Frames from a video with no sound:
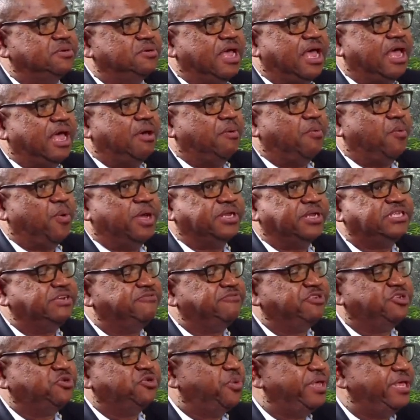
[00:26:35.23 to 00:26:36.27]
once
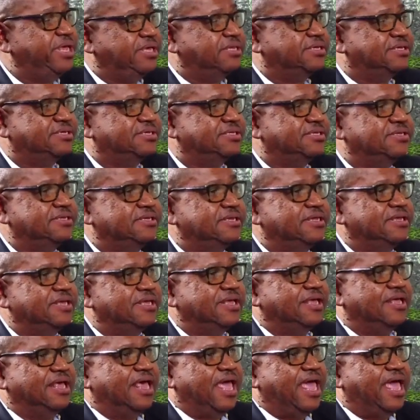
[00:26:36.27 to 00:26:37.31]
every 2 weeks.
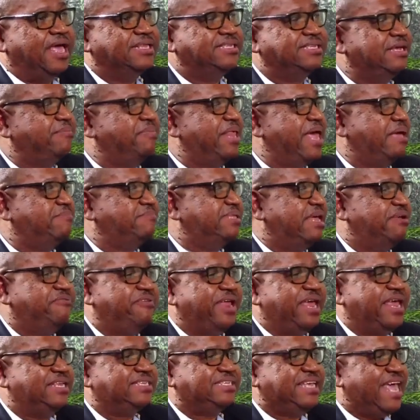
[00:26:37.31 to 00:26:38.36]
And sometimes that
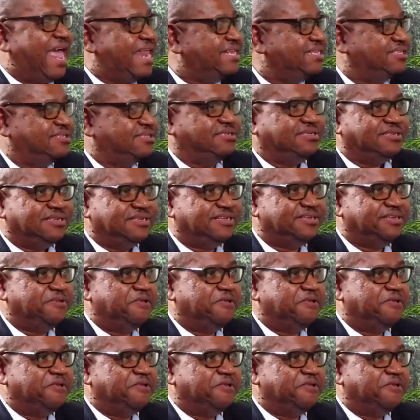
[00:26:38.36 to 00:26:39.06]
flight is canceled.